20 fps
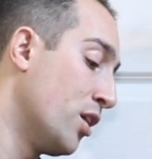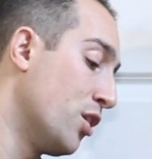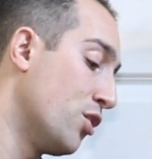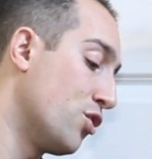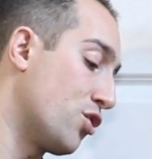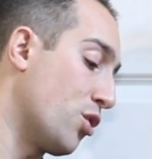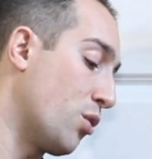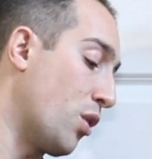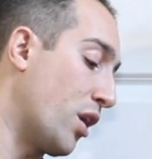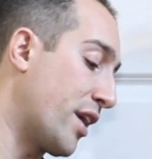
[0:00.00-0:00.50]

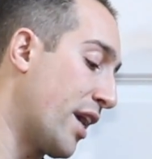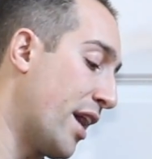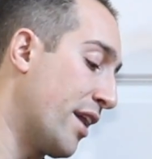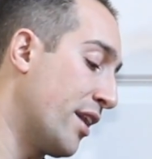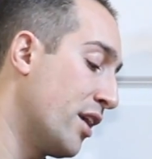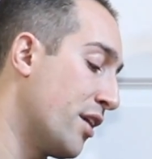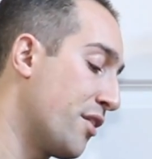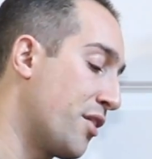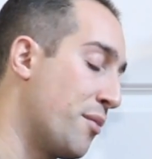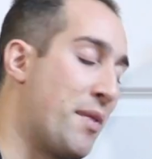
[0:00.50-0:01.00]
So again,
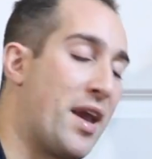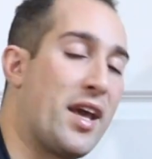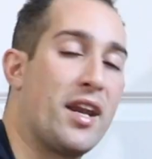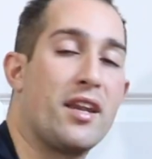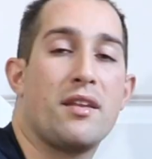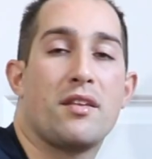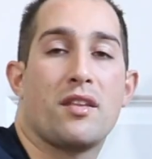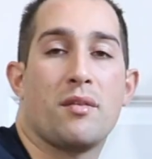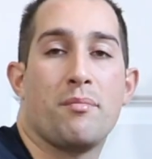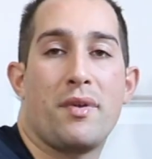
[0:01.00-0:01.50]
the name
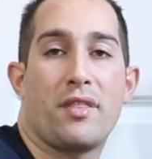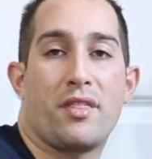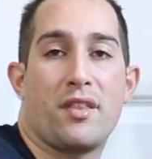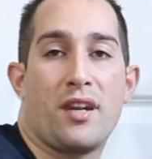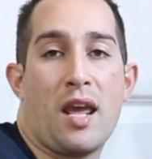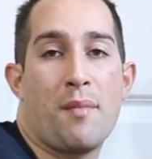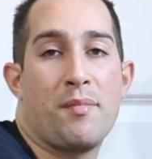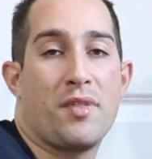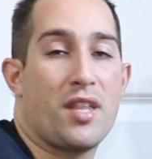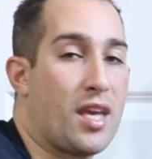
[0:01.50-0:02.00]

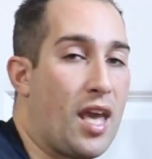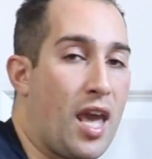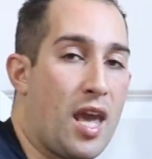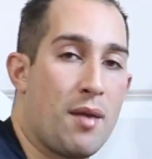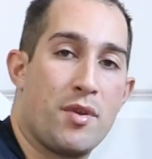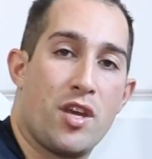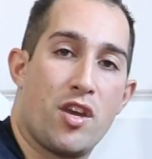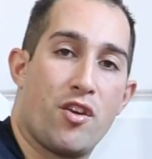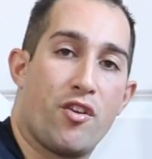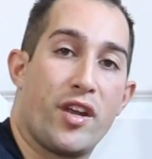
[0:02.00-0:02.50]
of the game
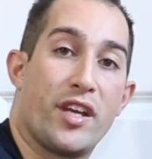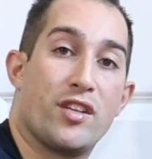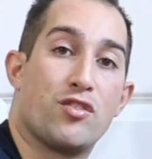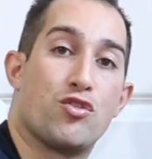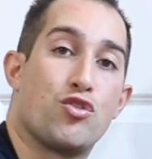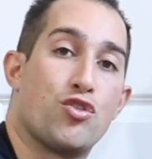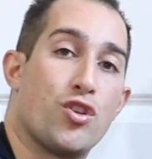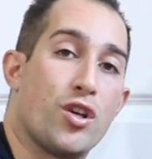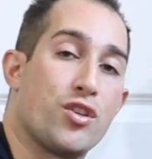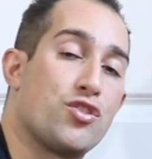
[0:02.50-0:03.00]
here is
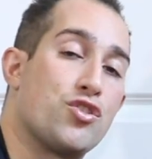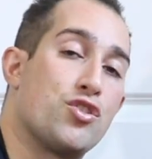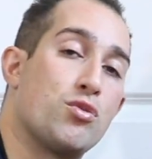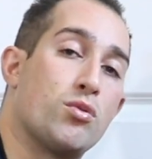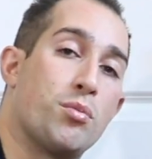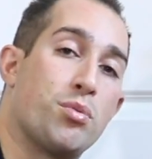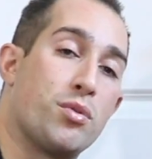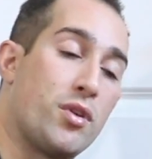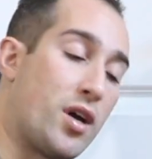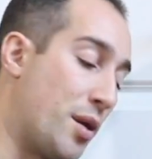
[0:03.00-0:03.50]
just to
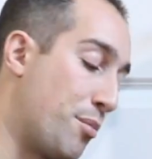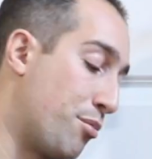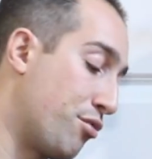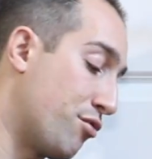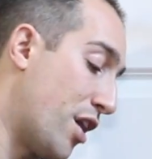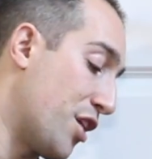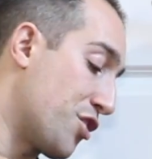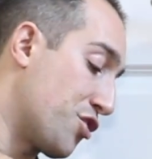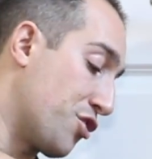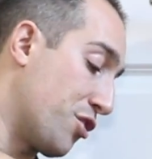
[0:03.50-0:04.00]
apply
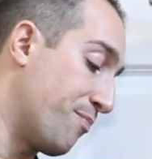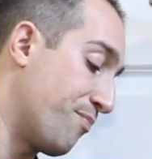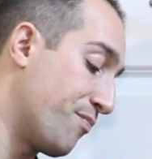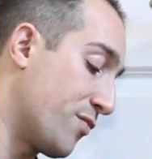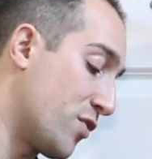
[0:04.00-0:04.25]
pressure.